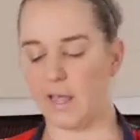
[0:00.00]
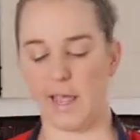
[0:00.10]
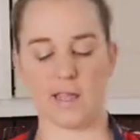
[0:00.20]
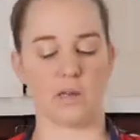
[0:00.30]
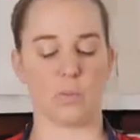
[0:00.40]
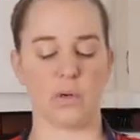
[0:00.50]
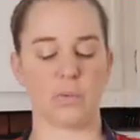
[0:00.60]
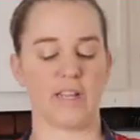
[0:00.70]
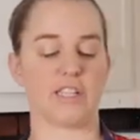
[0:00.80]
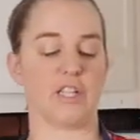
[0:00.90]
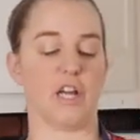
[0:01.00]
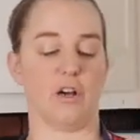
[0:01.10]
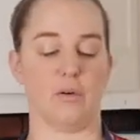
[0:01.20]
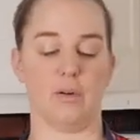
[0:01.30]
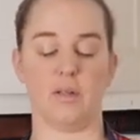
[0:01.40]
Okay, and one way to
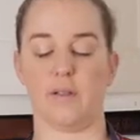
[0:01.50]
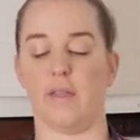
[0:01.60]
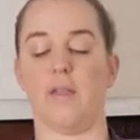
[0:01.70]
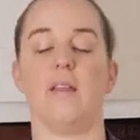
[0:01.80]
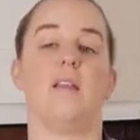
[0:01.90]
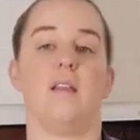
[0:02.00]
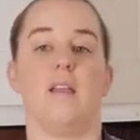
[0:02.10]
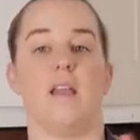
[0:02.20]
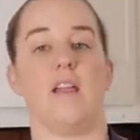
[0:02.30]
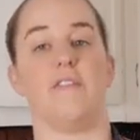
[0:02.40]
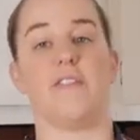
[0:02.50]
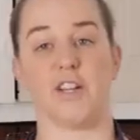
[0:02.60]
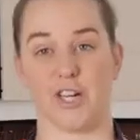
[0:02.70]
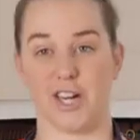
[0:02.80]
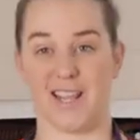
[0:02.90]
know if
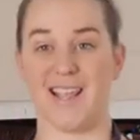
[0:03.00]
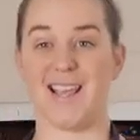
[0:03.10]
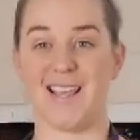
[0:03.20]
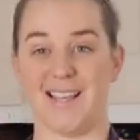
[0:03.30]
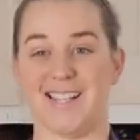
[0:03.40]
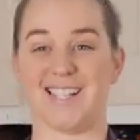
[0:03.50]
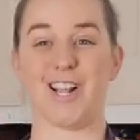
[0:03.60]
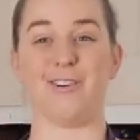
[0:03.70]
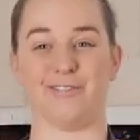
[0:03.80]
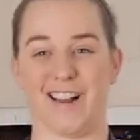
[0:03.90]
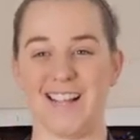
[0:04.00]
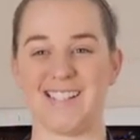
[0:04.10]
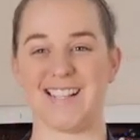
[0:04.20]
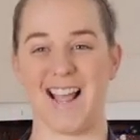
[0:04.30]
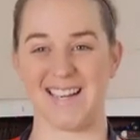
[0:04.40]
the turkey is
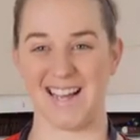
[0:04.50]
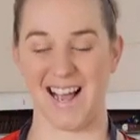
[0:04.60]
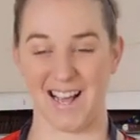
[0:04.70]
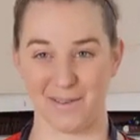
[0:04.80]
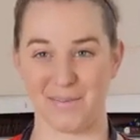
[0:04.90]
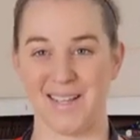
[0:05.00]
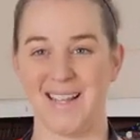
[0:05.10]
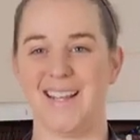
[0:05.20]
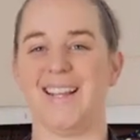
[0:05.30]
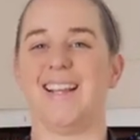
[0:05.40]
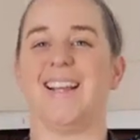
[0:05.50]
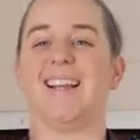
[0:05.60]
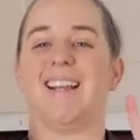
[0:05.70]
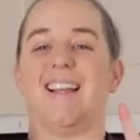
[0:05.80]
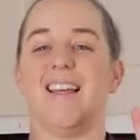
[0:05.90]
right side up.
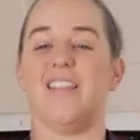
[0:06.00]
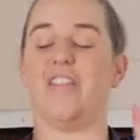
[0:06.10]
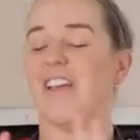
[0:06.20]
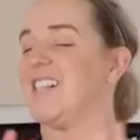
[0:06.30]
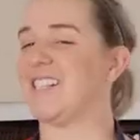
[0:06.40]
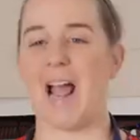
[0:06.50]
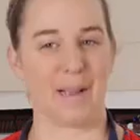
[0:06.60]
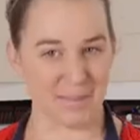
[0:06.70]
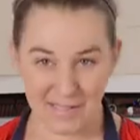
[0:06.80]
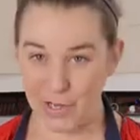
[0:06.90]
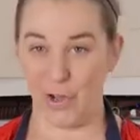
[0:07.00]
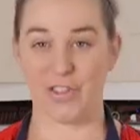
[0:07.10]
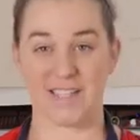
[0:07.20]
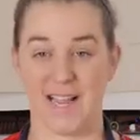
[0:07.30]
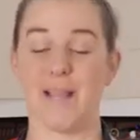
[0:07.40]
This happens
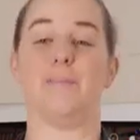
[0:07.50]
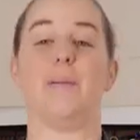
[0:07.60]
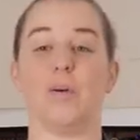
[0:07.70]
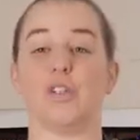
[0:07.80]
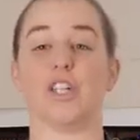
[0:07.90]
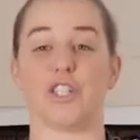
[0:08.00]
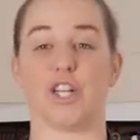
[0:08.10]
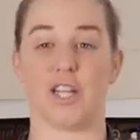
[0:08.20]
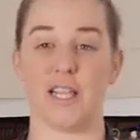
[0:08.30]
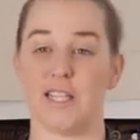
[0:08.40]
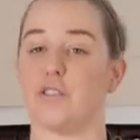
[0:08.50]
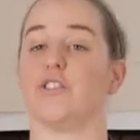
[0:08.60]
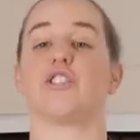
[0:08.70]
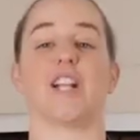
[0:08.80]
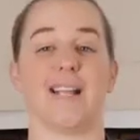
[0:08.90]
all the time. People cook turkeys
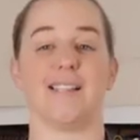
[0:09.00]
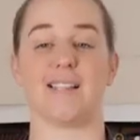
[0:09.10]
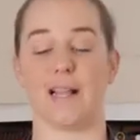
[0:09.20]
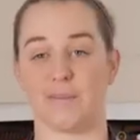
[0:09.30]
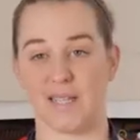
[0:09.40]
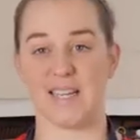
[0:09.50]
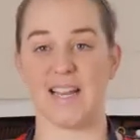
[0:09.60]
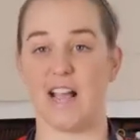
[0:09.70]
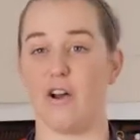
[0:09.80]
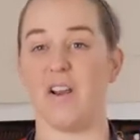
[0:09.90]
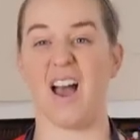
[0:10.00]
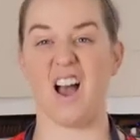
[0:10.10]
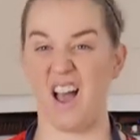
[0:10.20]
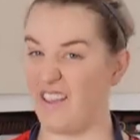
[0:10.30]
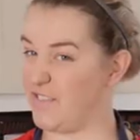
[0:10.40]
or chickens upside down.
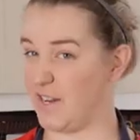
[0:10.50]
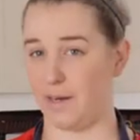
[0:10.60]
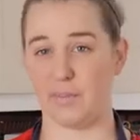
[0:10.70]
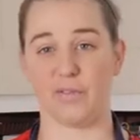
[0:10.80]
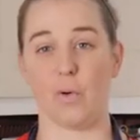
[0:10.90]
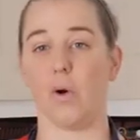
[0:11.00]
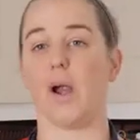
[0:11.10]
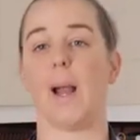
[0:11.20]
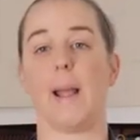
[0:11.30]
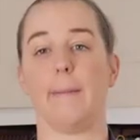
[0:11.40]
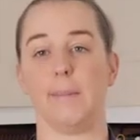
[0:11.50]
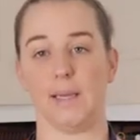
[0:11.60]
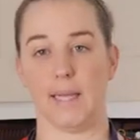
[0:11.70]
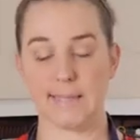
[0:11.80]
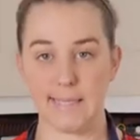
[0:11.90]
I've done it before
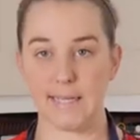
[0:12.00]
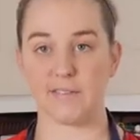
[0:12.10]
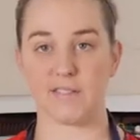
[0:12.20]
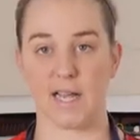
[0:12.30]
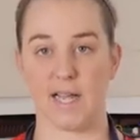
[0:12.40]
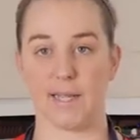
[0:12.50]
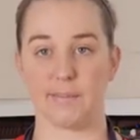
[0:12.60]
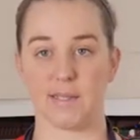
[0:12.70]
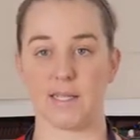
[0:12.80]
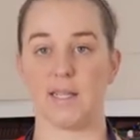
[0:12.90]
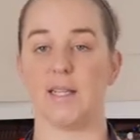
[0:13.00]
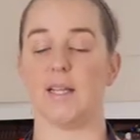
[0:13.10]
plenty of times.